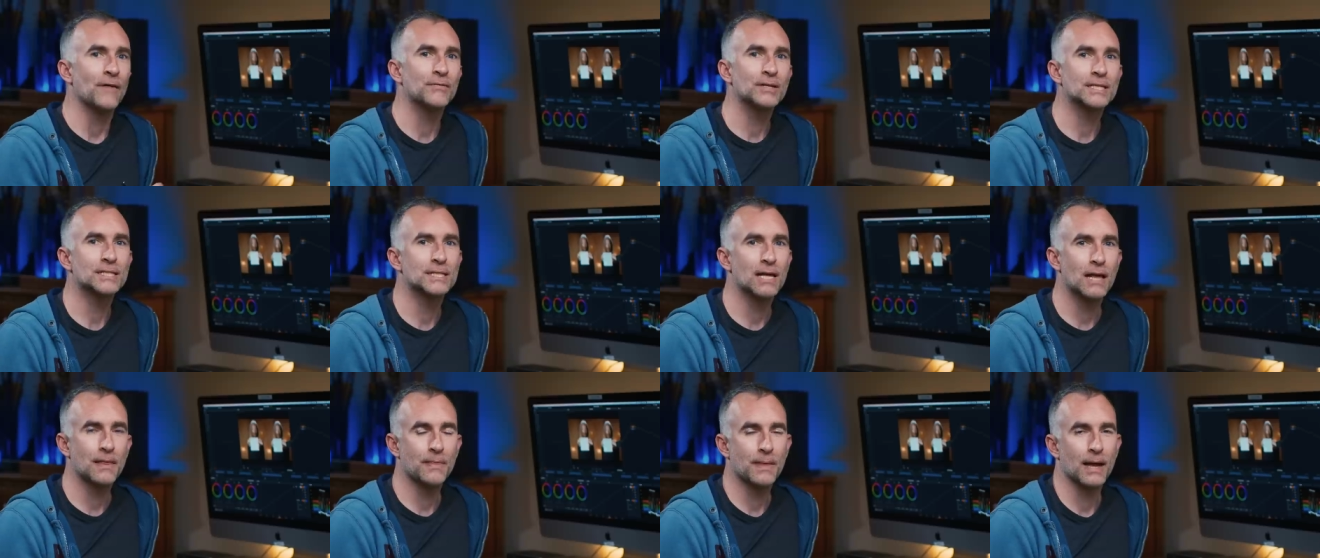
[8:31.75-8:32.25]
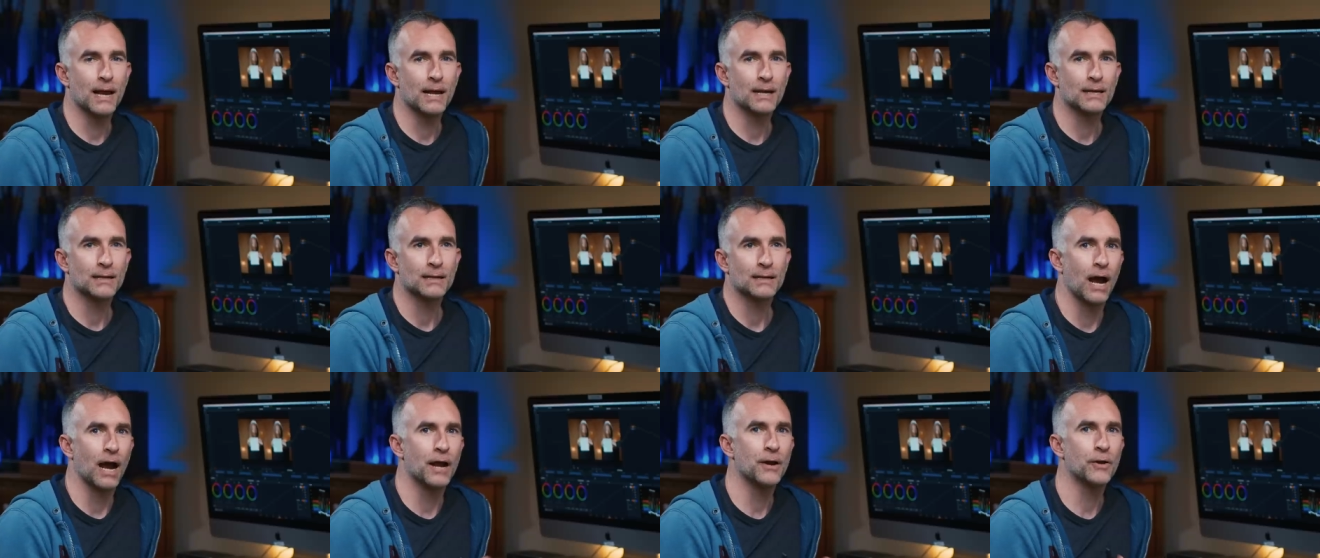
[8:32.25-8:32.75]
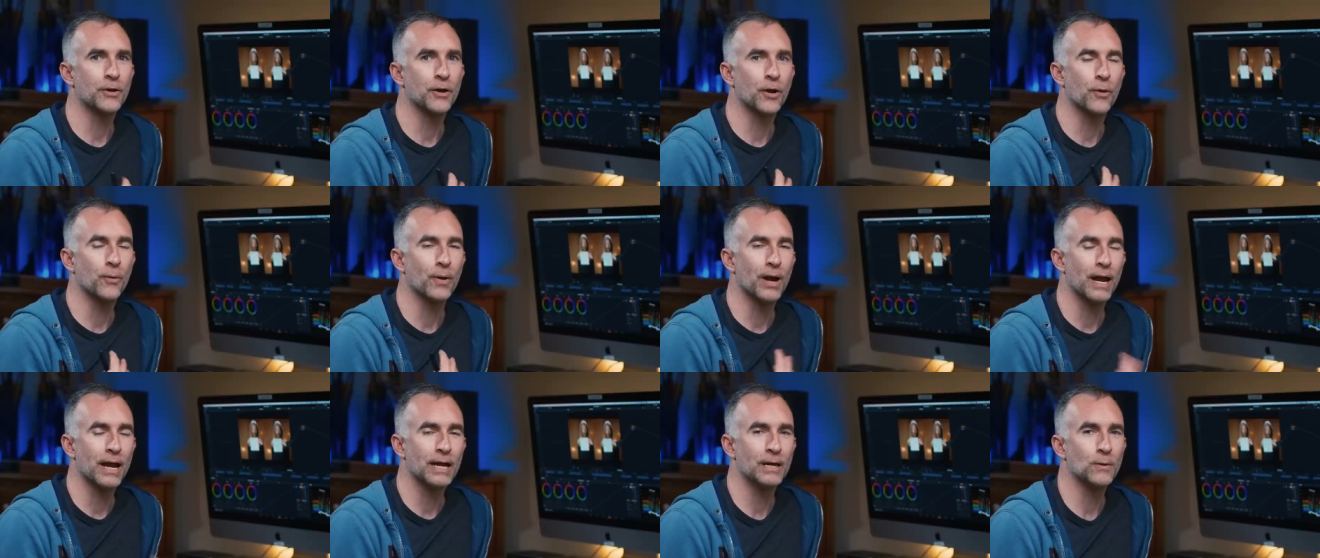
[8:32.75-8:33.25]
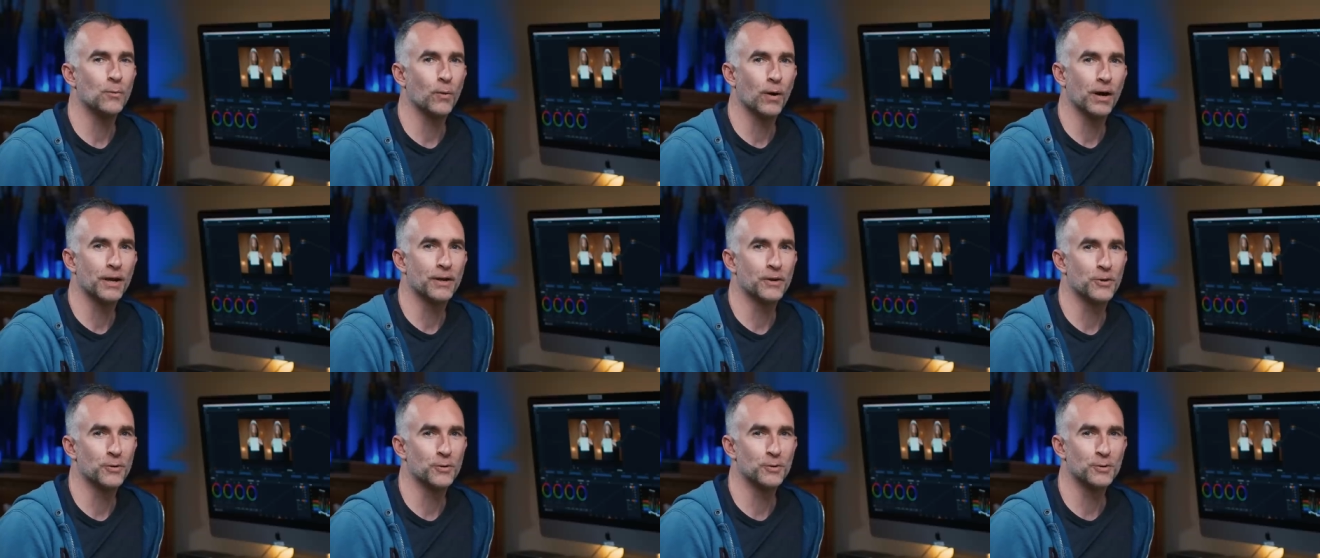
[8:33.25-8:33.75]
Having said that, I don't know
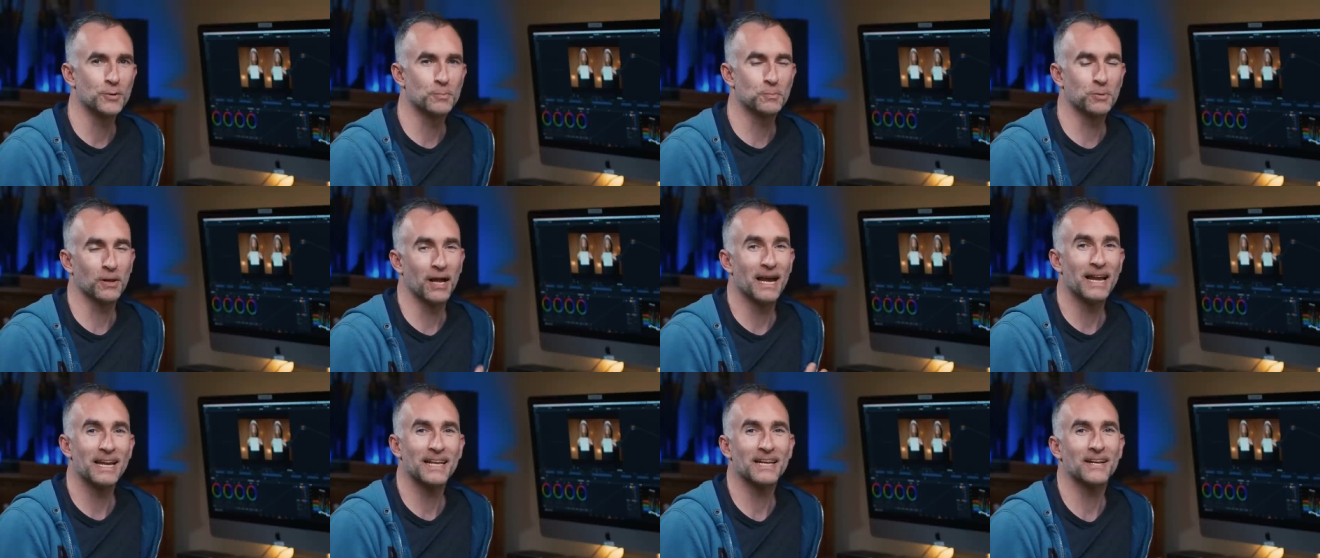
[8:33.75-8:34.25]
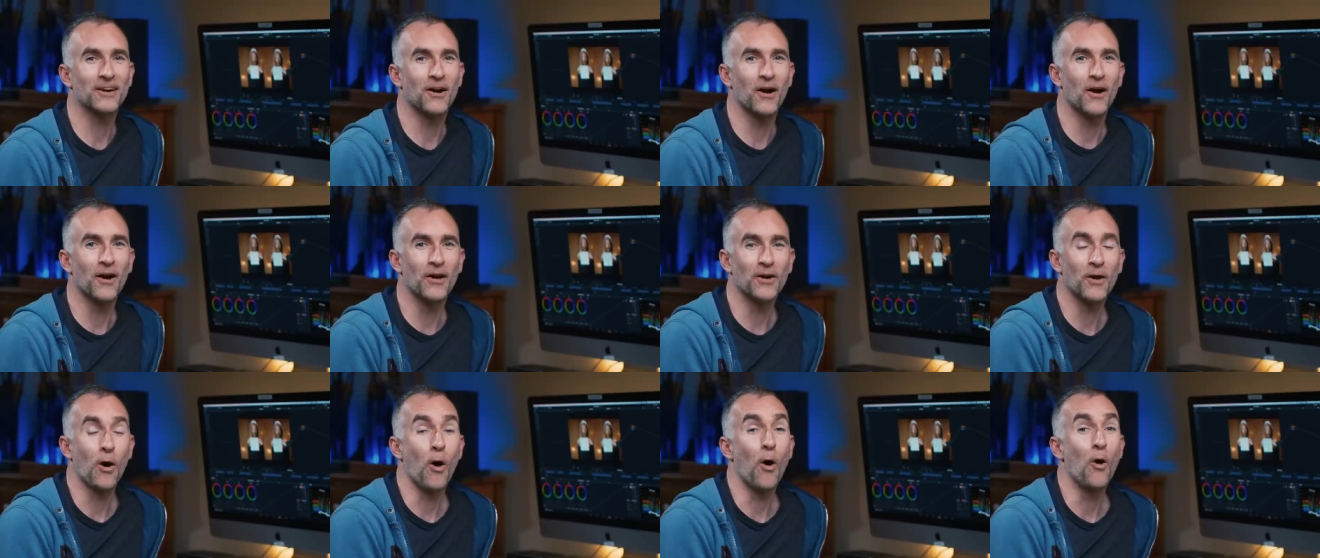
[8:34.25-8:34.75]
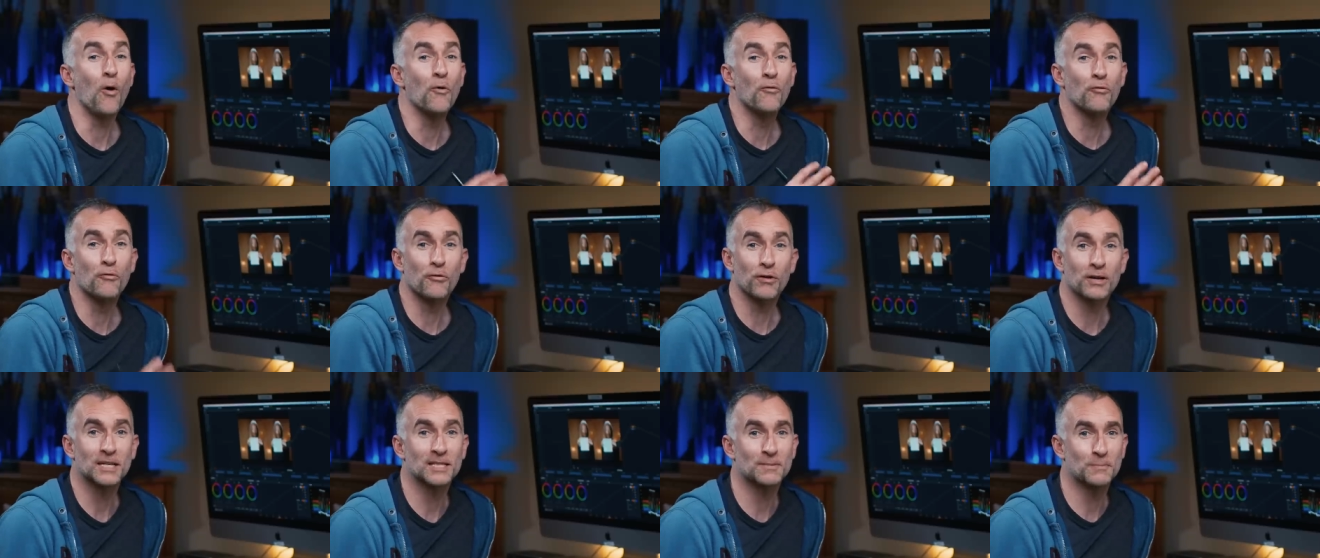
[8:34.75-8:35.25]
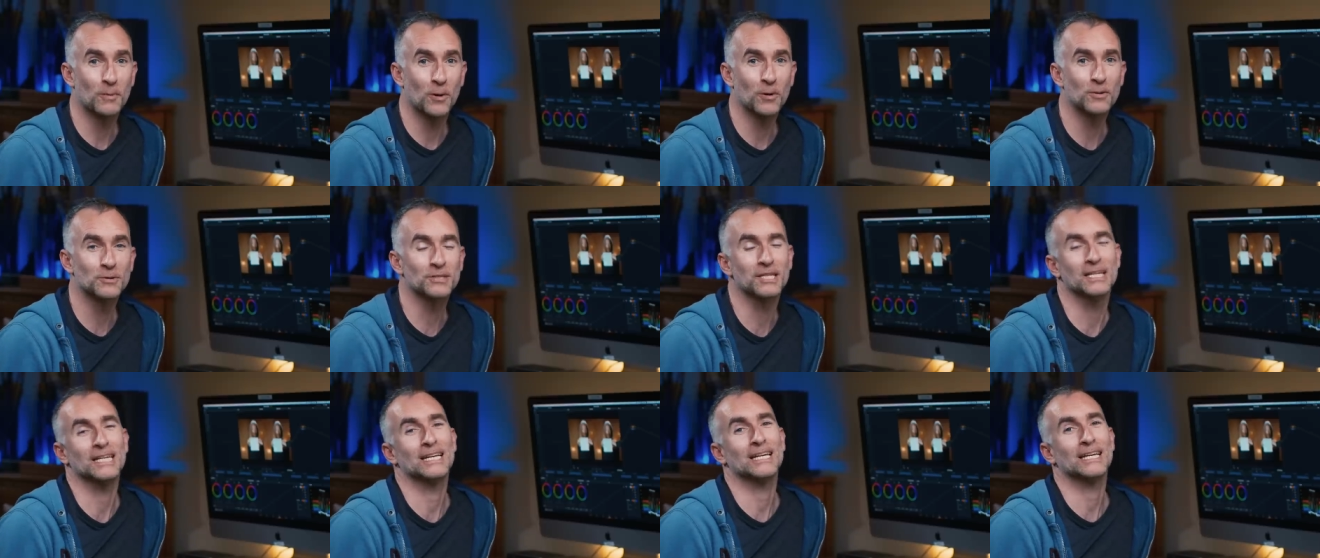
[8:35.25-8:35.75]
anyone who's planning on
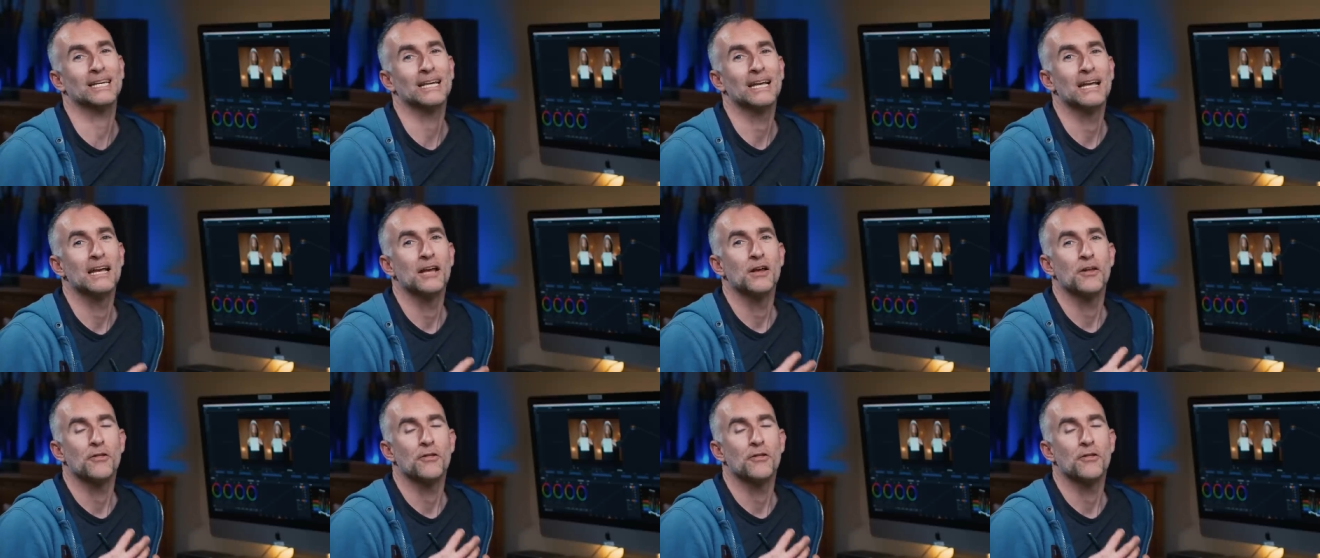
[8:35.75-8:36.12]
overexposing